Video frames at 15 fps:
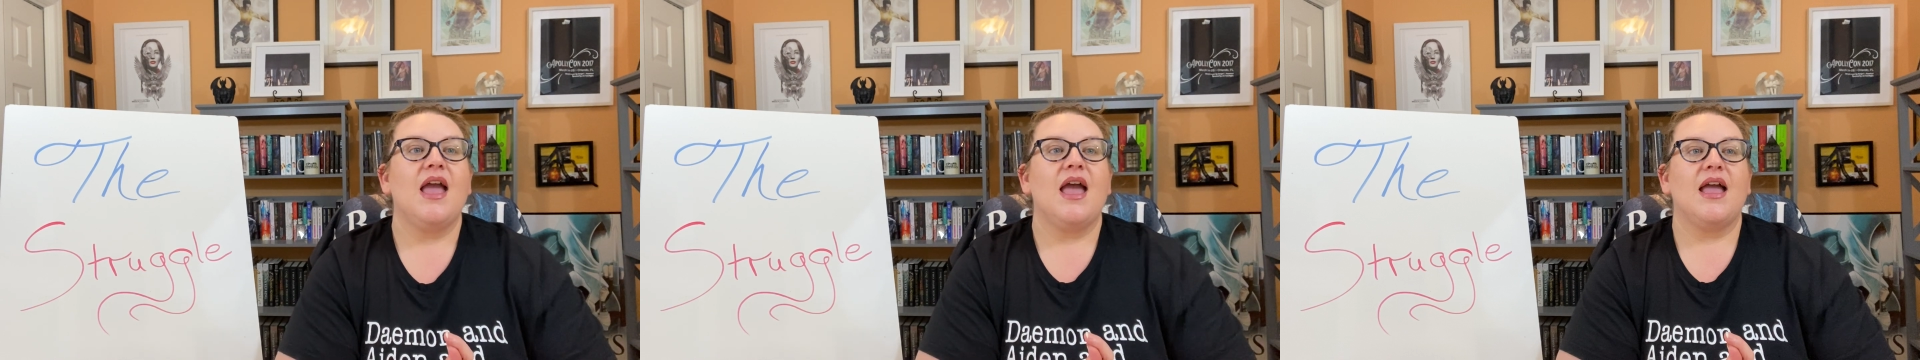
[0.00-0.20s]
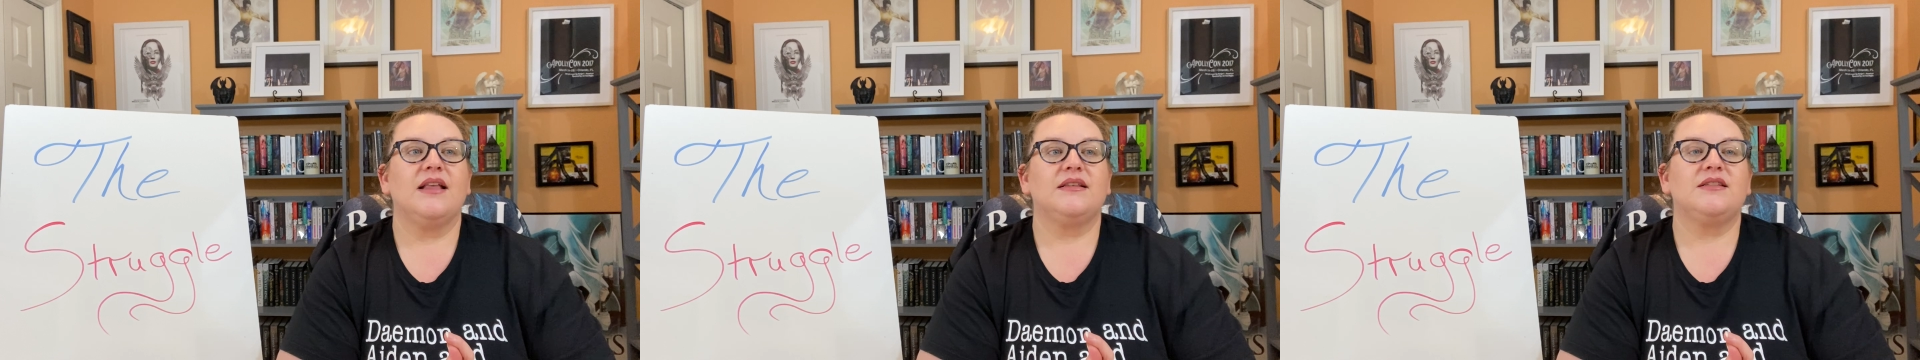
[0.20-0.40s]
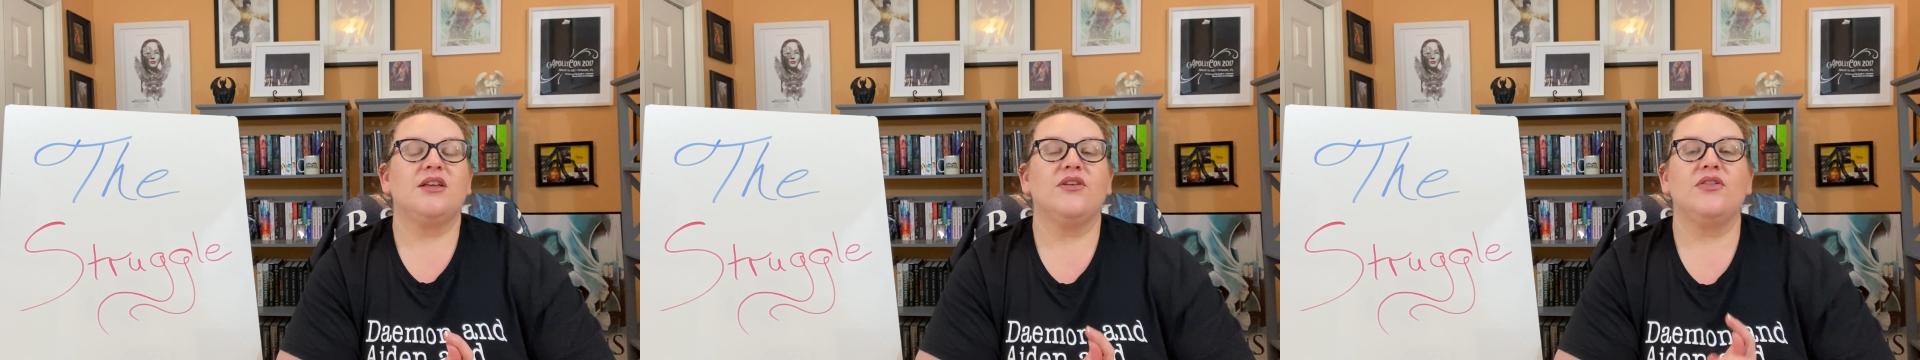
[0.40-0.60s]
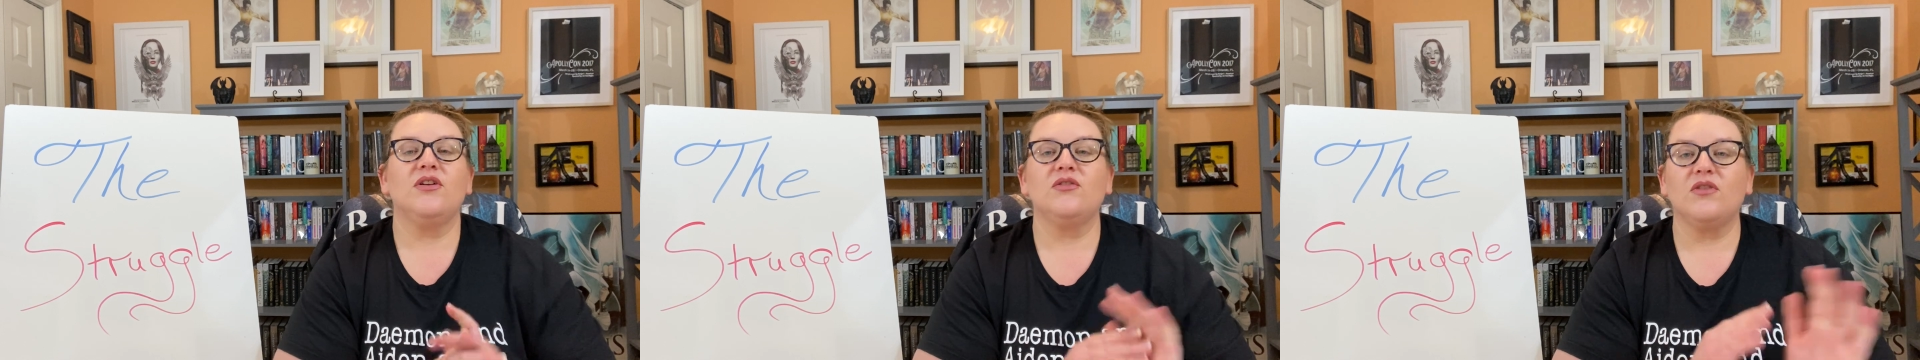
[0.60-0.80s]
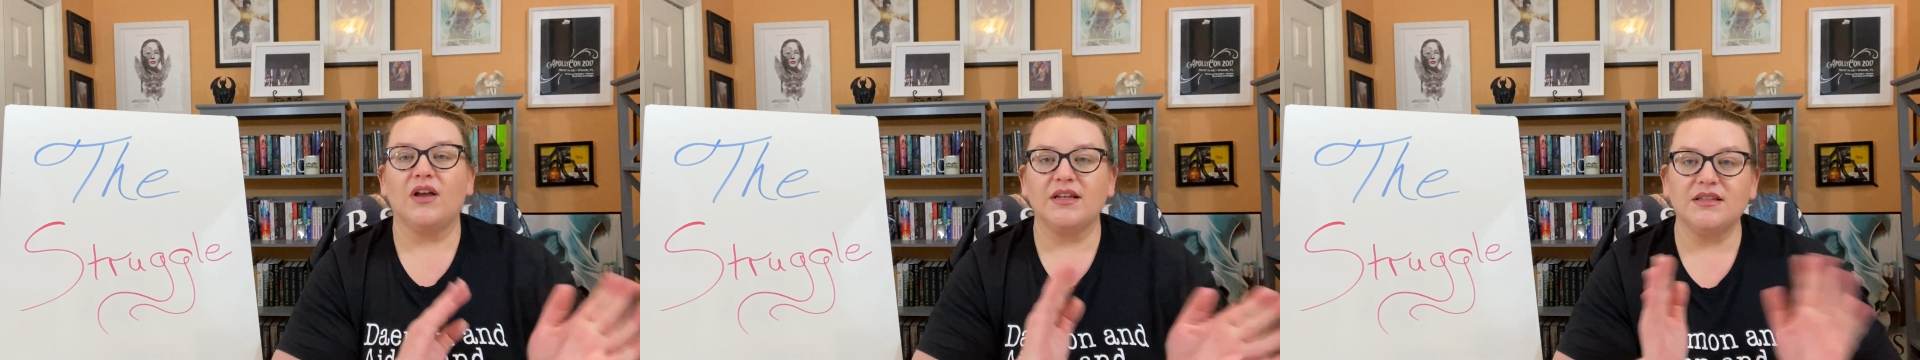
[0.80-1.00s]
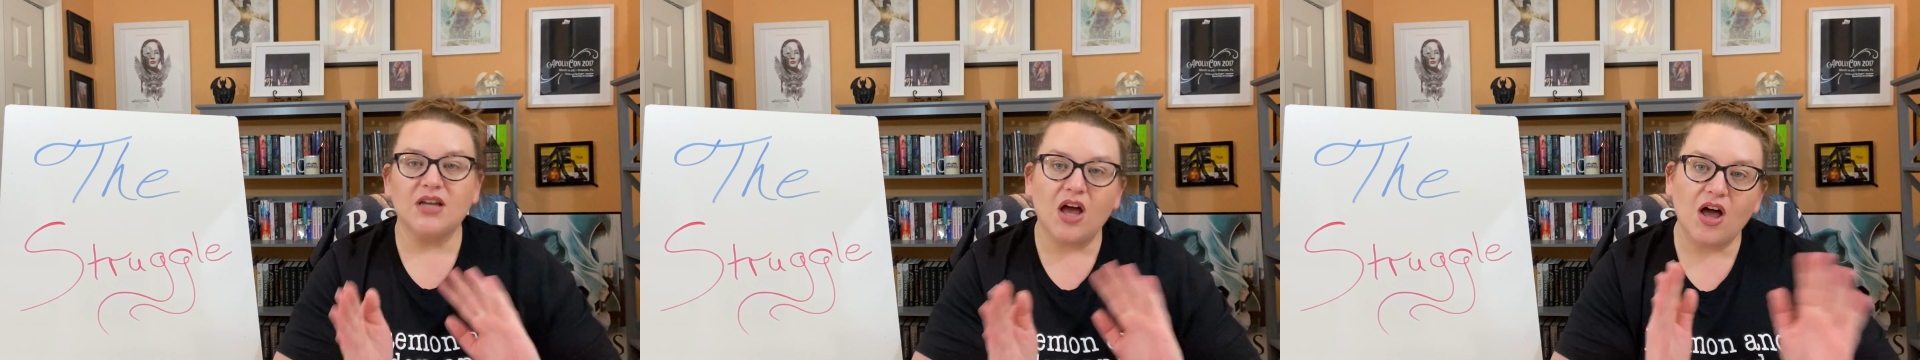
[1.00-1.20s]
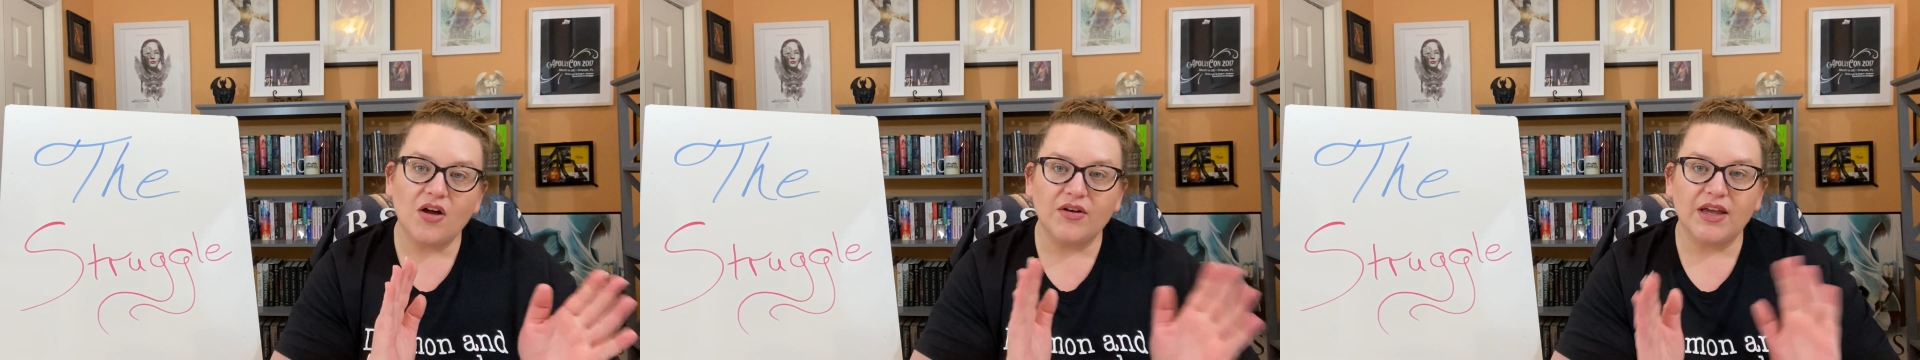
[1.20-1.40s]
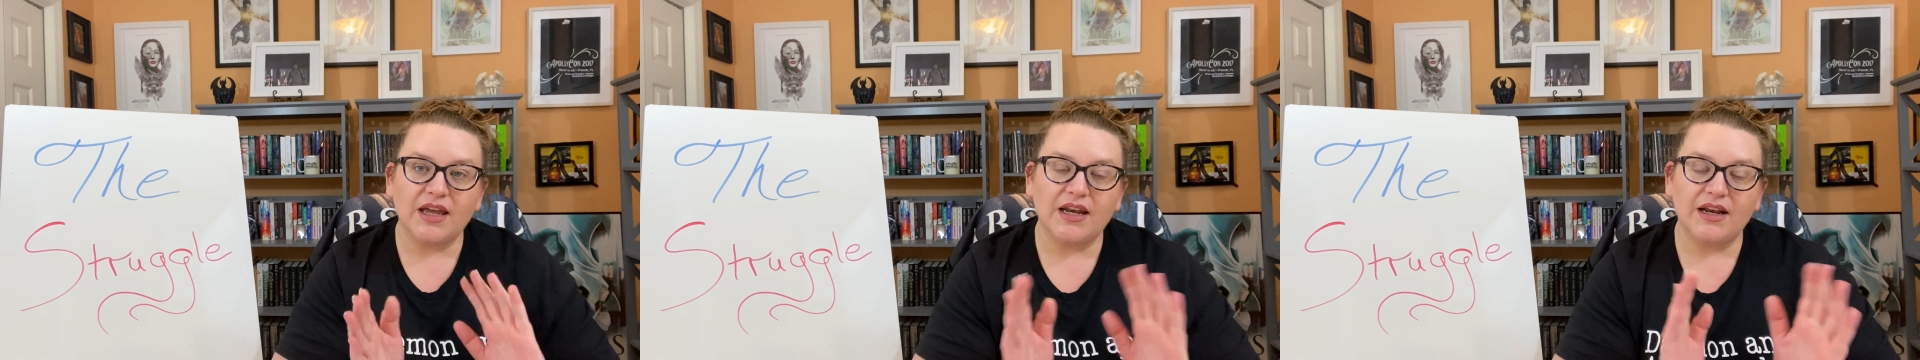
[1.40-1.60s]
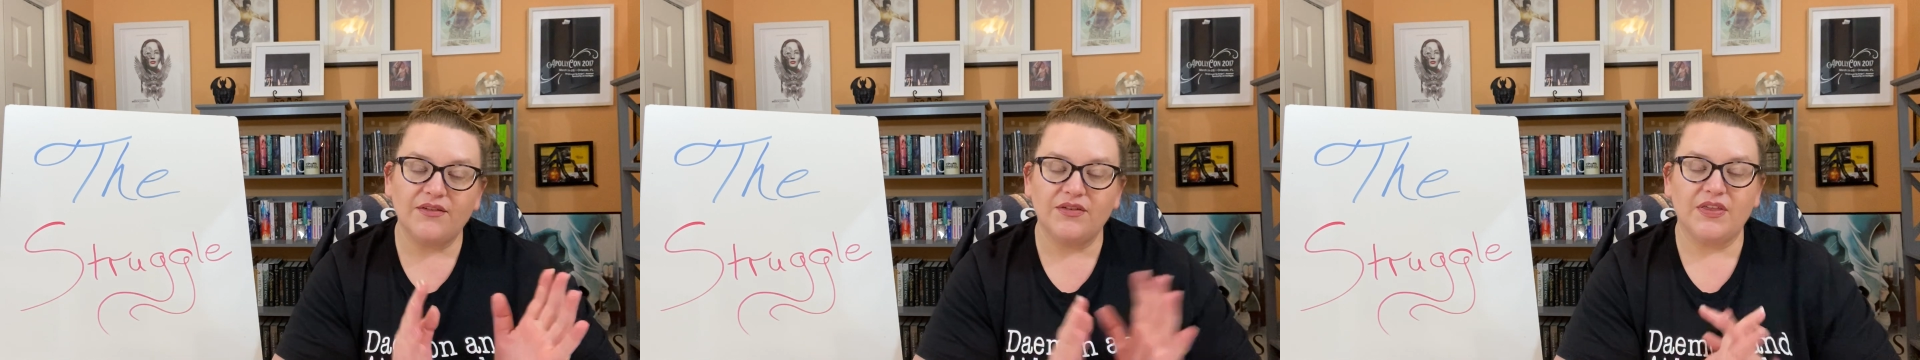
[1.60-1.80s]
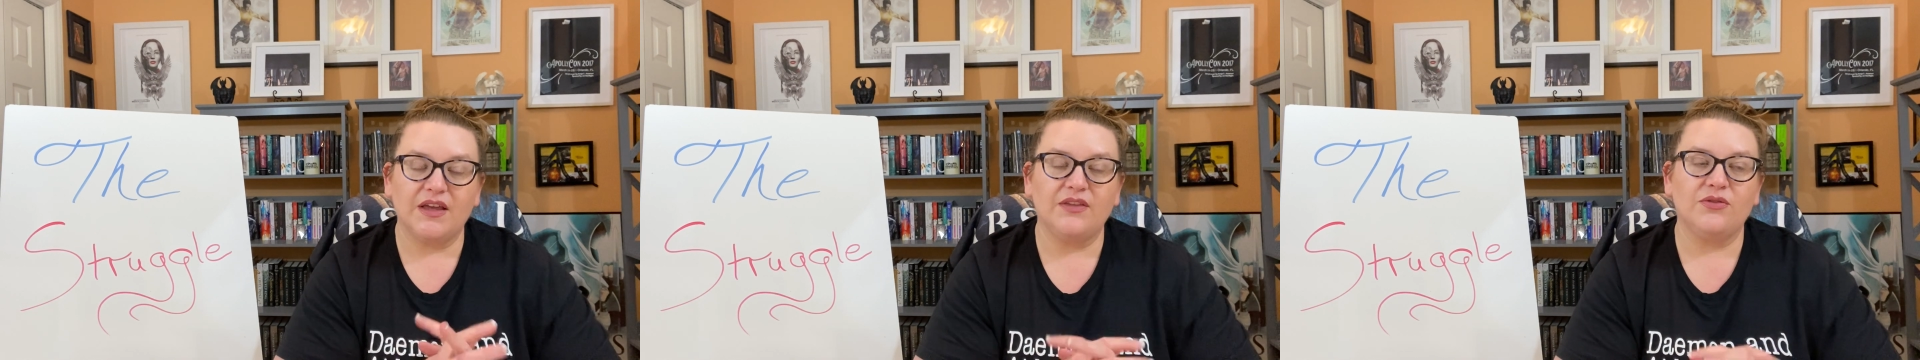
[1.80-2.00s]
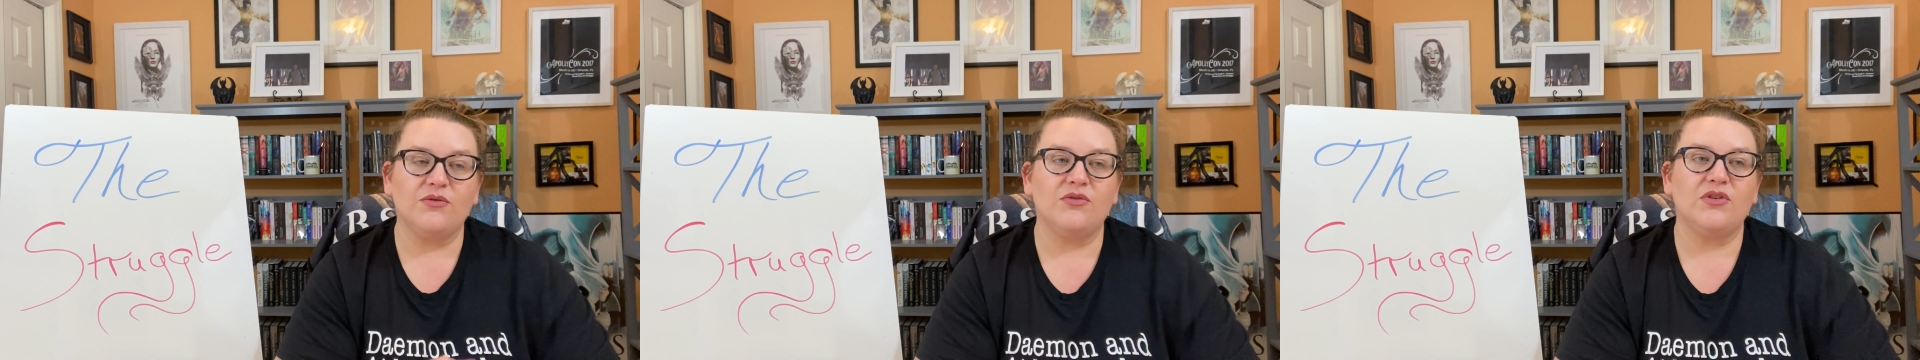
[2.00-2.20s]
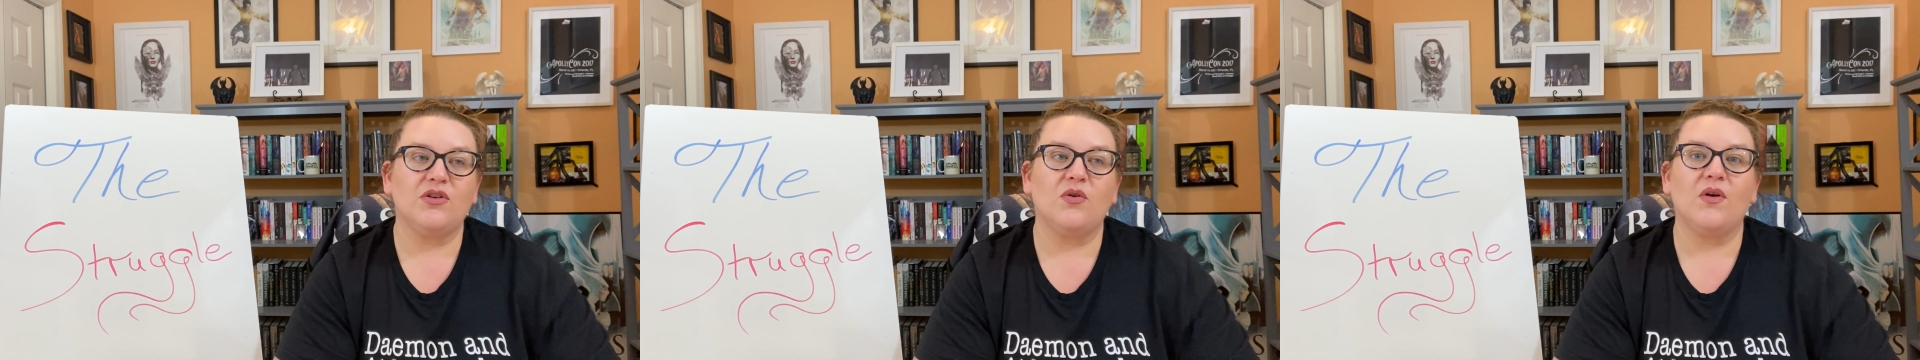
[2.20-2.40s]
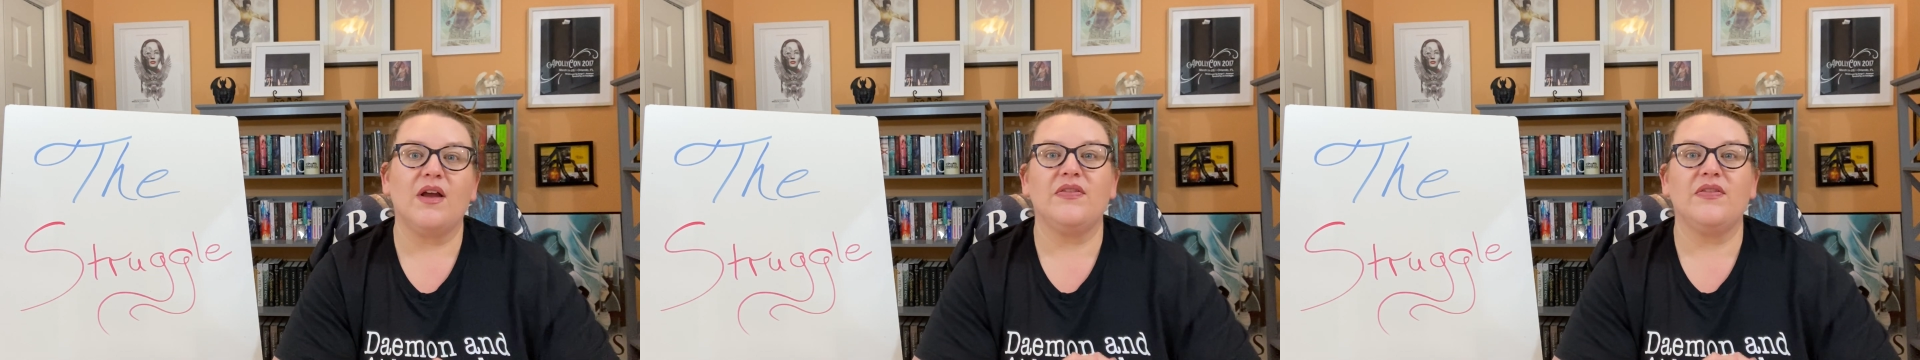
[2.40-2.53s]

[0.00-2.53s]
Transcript: And so they're like talking and everything through the door.